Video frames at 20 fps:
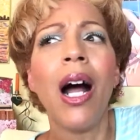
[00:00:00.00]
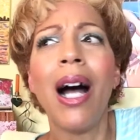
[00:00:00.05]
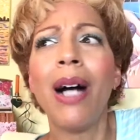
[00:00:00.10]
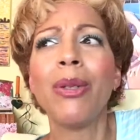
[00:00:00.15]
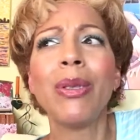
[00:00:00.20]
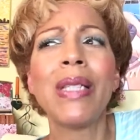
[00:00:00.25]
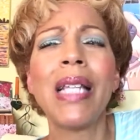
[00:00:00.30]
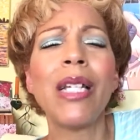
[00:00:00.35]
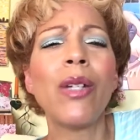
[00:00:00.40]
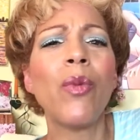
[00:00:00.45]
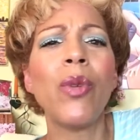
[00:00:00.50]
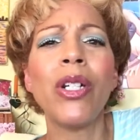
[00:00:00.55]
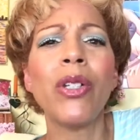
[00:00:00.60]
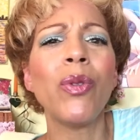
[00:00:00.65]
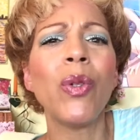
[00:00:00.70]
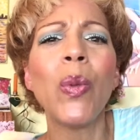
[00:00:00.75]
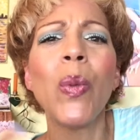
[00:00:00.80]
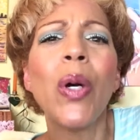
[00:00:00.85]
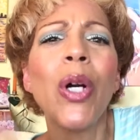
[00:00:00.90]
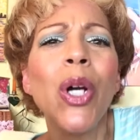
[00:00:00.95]
I was like
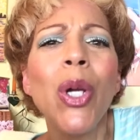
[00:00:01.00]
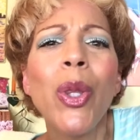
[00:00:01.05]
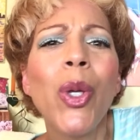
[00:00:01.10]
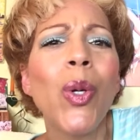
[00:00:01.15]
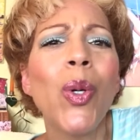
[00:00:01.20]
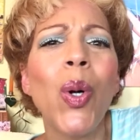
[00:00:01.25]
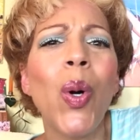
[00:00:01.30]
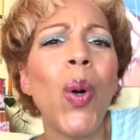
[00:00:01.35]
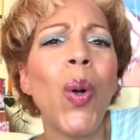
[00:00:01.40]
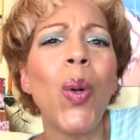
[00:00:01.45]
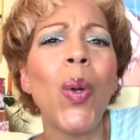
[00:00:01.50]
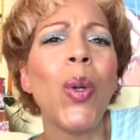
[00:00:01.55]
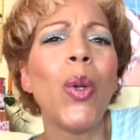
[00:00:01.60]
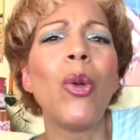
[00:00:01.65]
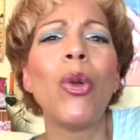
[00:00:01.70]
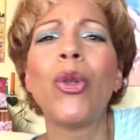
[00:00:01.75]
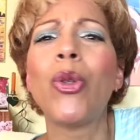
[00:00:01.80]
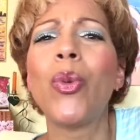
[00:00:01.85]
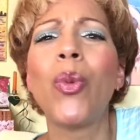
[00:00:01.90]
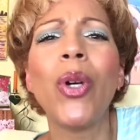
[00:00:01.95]
wondering, where are the
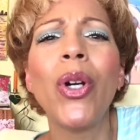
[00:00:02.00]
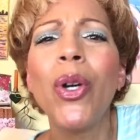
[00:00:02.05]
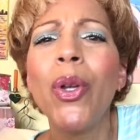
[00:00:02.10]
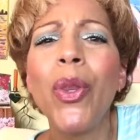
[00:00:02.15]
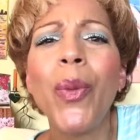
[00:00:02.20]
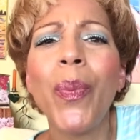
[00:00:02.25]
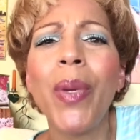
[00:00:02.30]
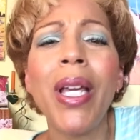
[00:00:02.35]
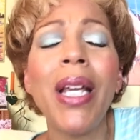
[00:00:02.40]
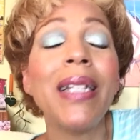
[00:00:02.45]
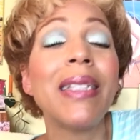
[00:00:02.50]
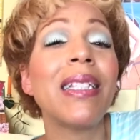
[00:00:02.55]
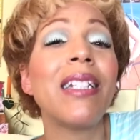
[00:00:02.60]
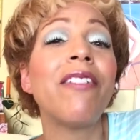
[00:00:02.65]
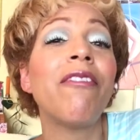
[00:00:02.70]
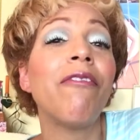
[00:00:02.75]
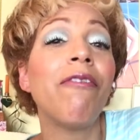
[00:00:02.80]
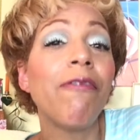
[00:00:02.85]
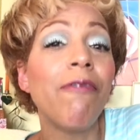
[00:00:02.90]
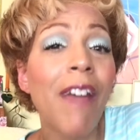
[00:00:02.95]
golds? Where are the pinks? And
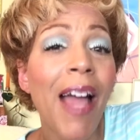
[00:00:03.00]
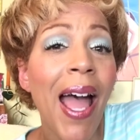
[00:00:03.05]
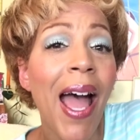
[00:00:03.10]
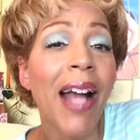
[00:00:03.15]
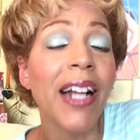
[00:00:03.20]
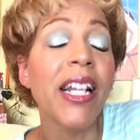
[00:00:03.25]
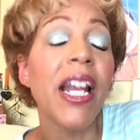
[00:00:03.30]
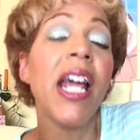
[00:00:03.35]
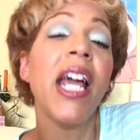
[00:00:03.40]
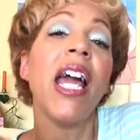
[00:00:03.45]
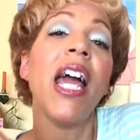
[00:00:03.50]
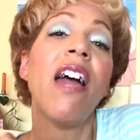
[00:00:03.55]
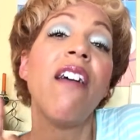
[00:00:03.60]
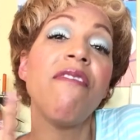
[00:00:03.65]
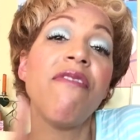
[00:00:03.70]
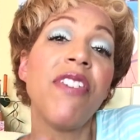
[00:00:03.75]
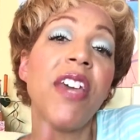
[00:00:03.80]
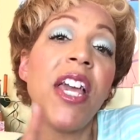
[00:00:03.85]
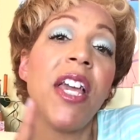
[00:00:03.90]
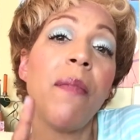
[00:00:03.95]
in fact,
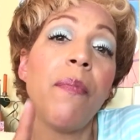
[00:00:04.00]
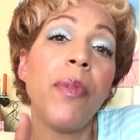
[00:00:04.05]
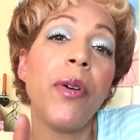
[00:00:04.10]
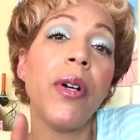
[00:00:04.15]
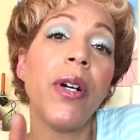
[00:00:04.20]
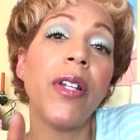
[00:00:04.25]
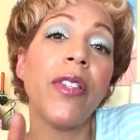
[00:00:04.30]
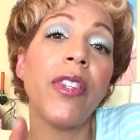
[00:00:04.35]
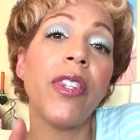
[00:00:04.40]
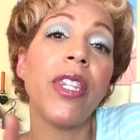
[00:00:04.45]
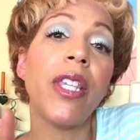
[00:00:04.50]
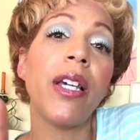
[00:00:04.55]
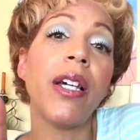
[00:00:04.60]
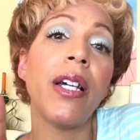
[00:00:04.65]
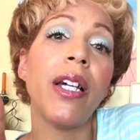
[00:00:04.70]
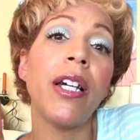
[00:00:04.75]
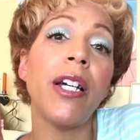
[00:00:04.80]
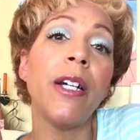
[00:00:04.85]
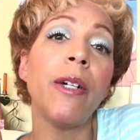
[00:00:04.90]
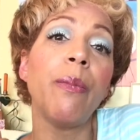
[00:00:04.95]
if they put
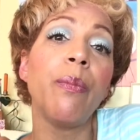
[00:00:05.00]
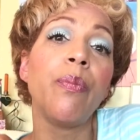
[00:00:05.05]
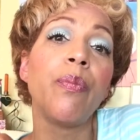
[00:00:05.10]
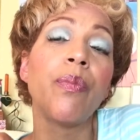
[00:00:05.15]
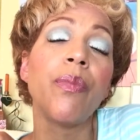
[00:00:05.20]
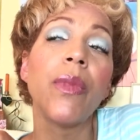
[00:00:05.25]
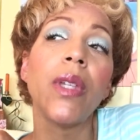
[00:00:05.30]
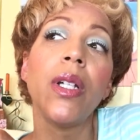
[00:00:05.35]
the